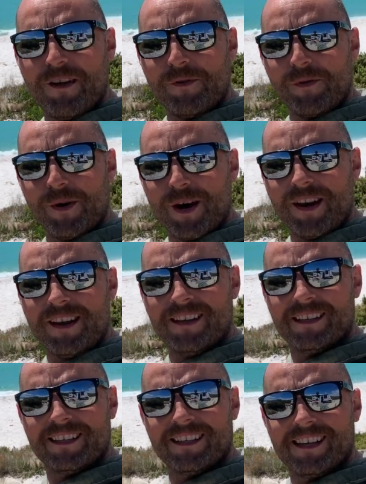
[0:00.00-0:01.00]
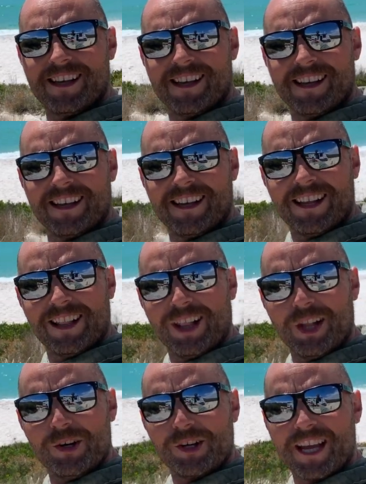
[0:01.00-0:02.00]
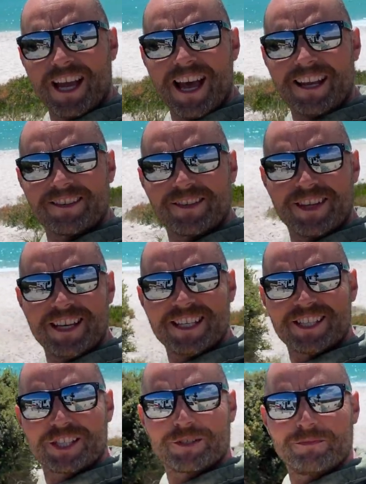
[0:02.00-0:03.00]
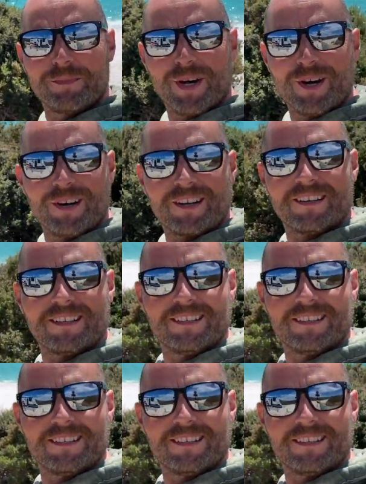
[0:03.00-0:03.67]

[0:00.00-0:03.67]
everyone, look at this spot.